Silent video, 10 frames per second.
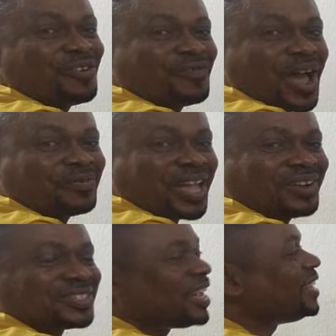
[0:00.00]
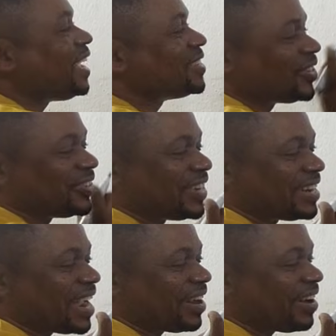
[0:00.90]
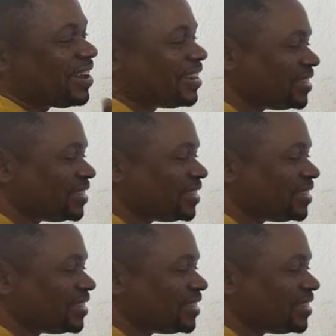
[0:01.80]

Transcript: 5,800 naira.